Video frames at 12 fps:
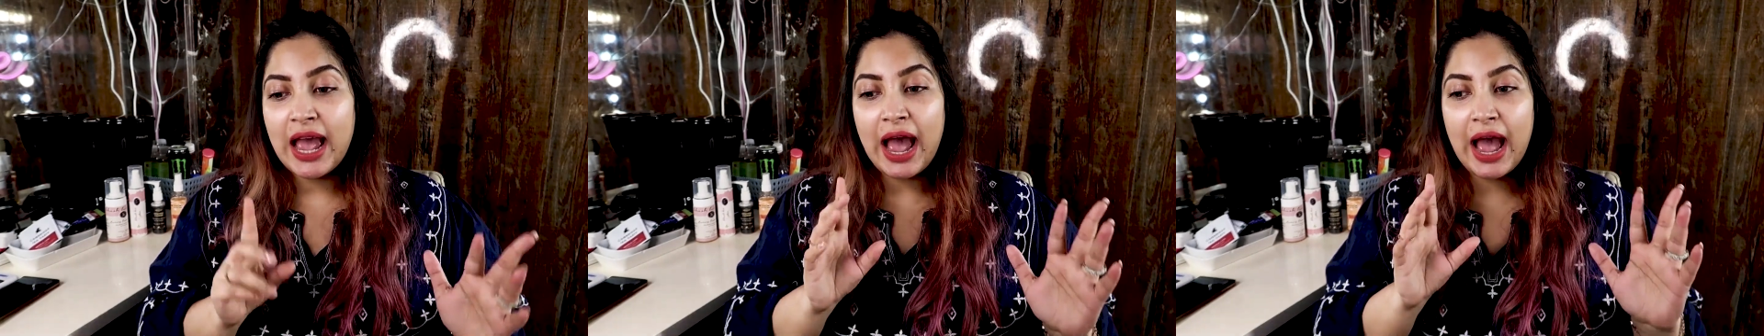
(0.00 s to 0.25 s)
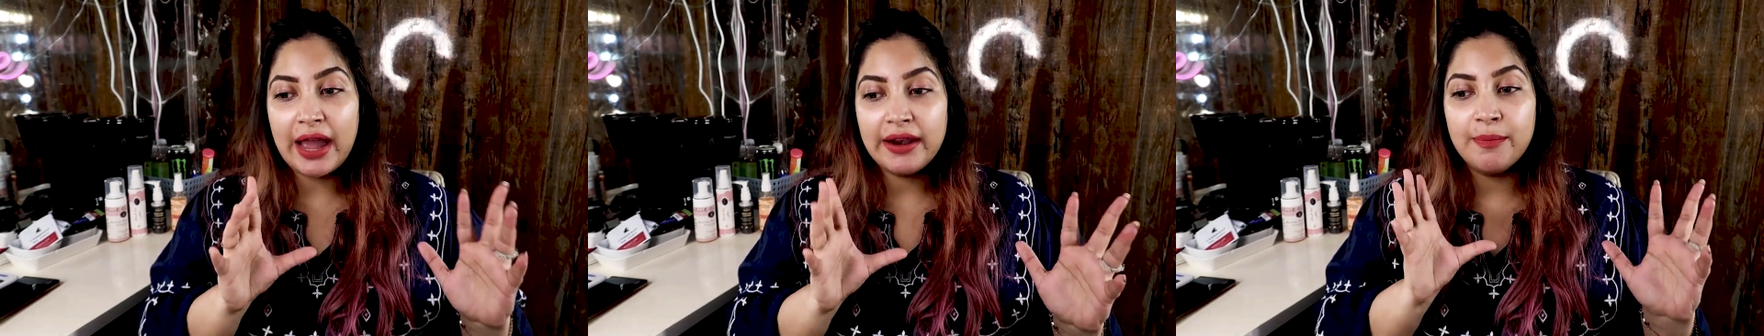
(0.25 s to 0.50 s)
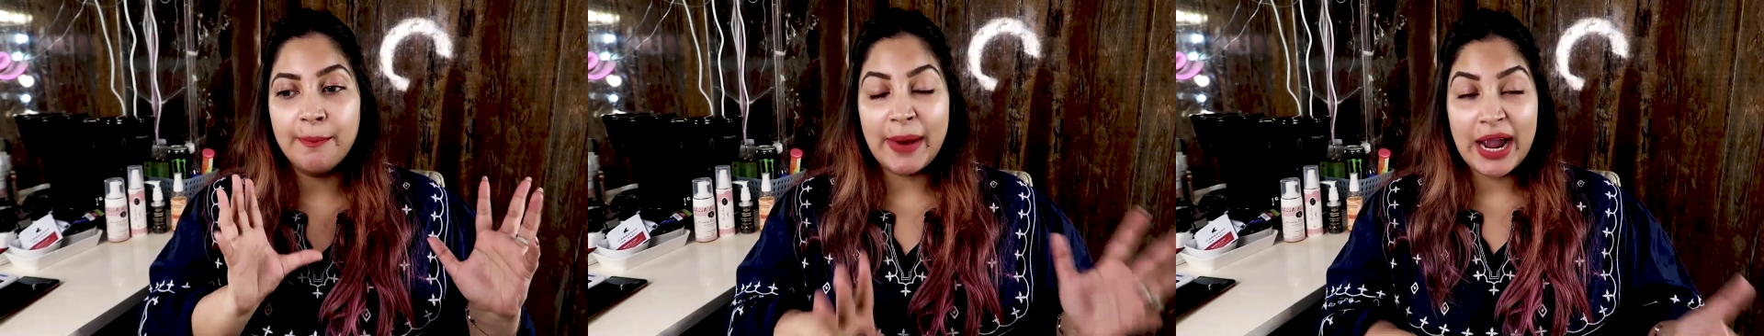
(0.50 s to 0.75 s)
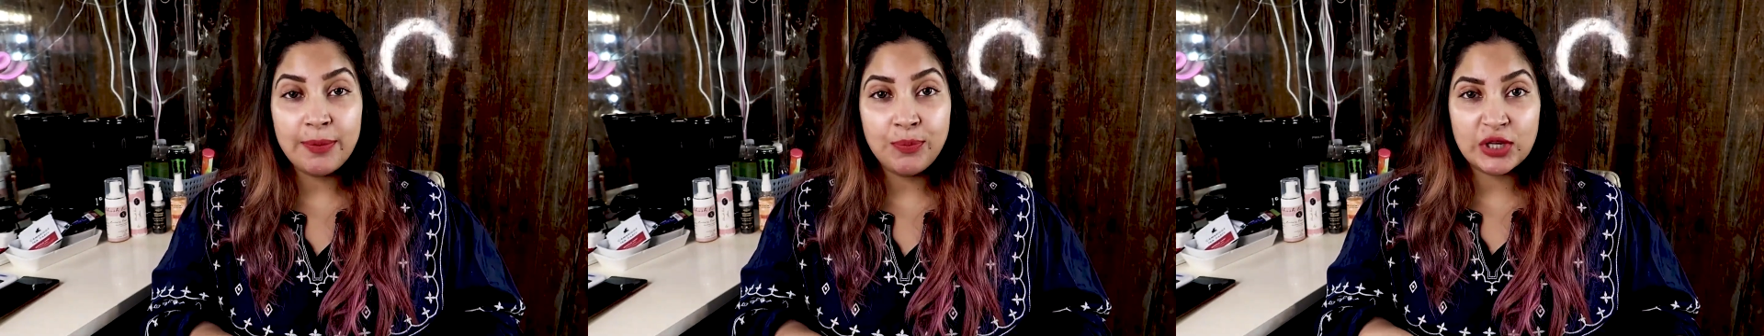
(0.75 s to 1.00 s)
And
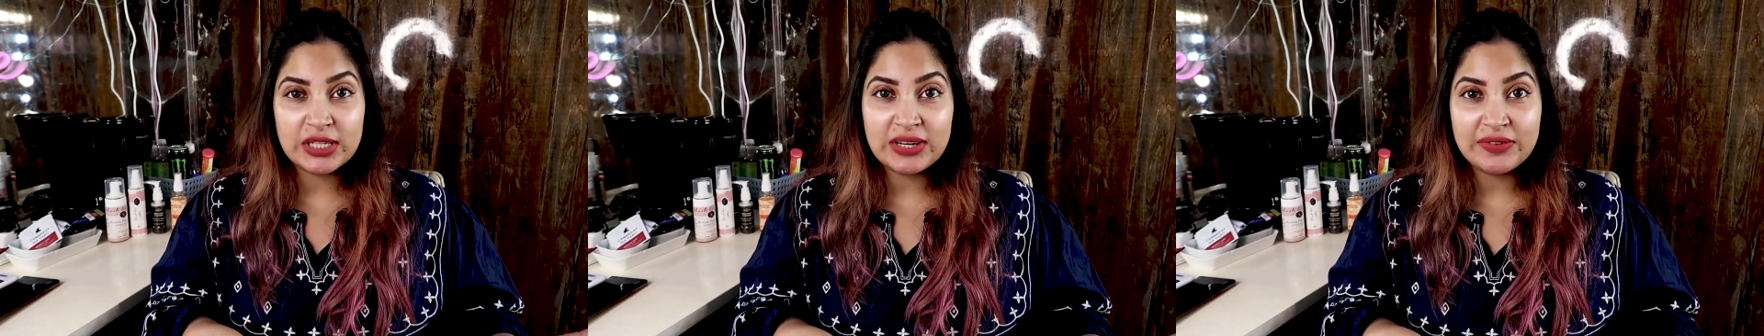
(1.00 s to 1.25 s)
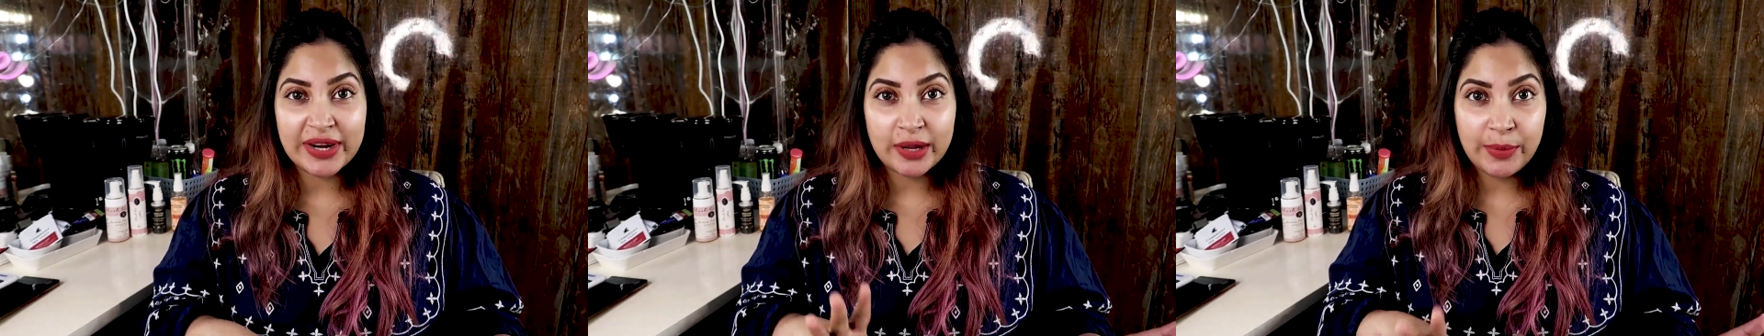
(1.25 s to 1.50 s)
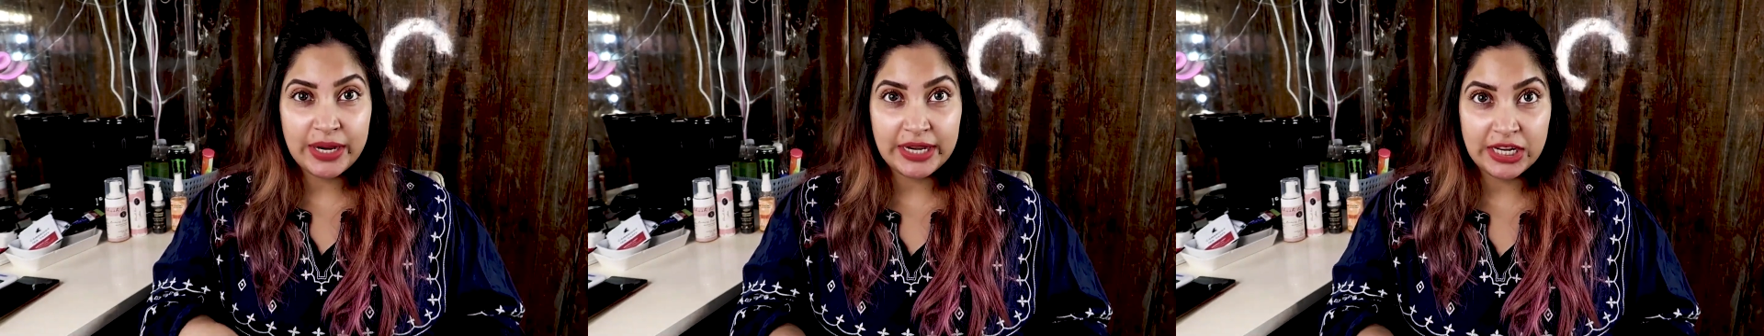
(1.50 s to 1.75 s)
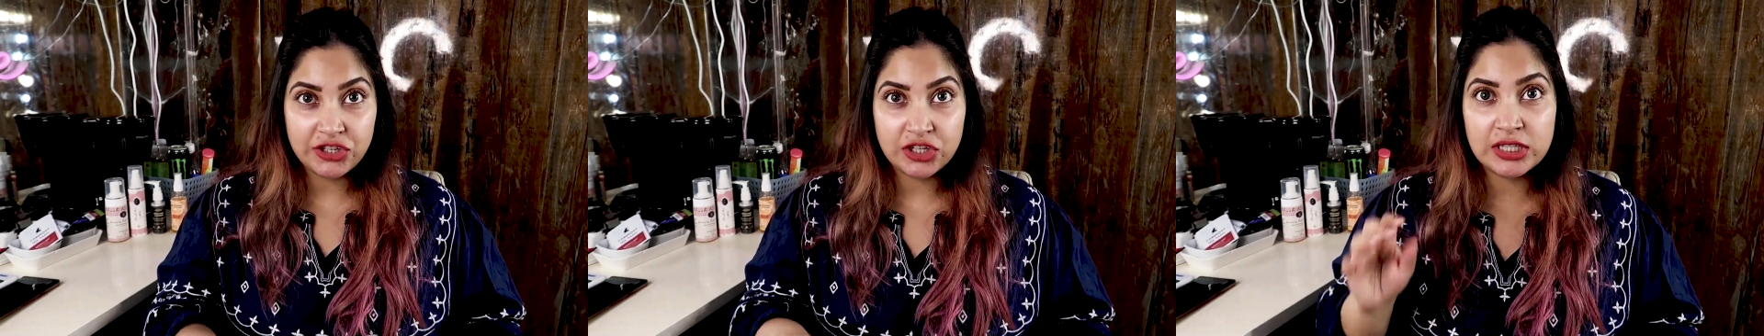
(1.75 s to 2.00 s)
my personal
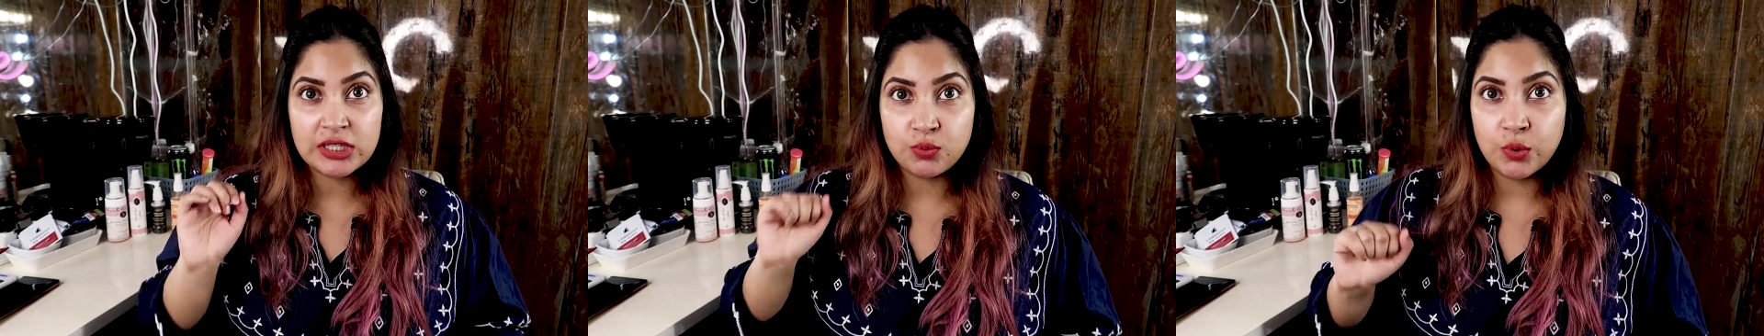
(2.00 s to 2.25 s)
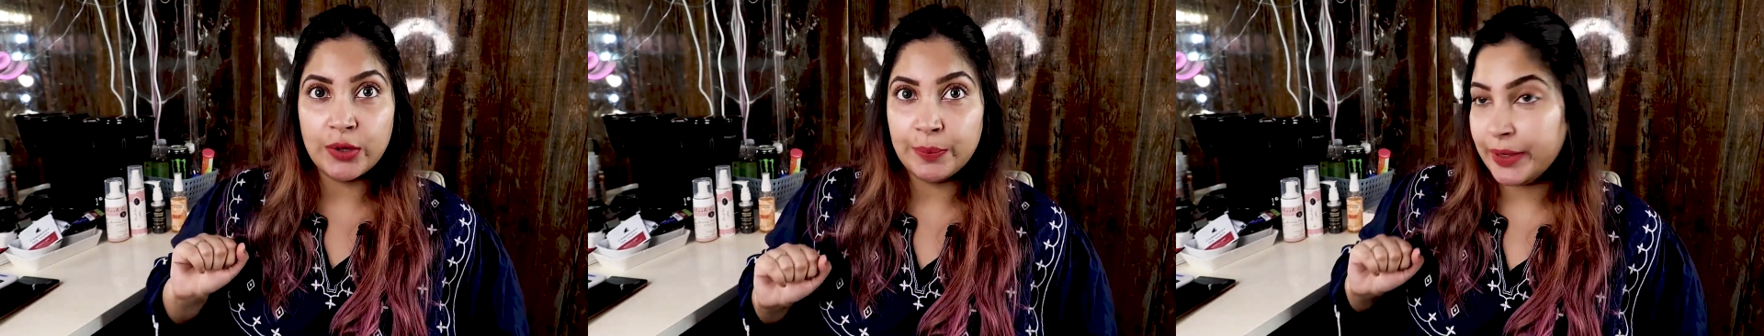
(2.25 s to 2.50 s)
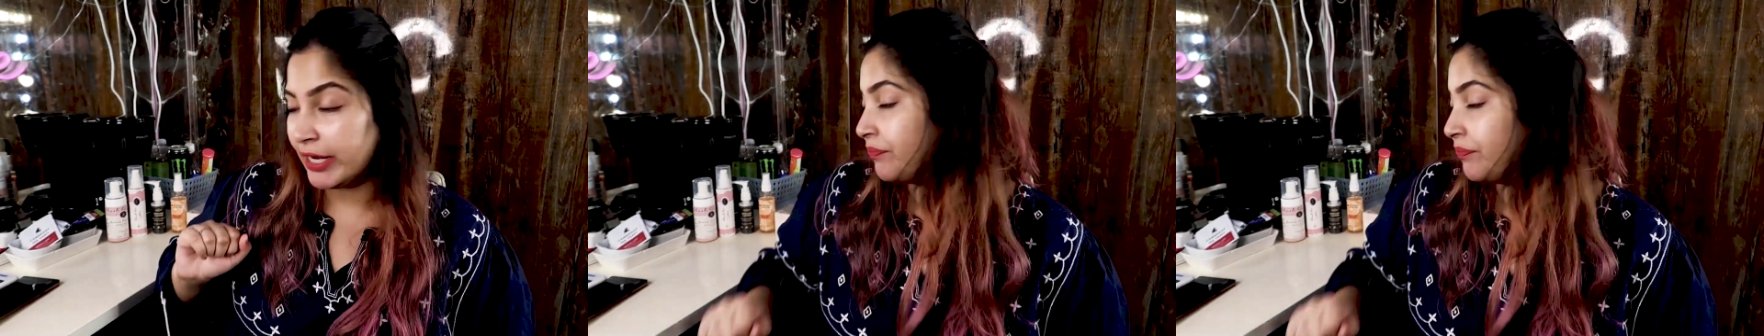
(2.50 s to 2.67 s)
recommendations would be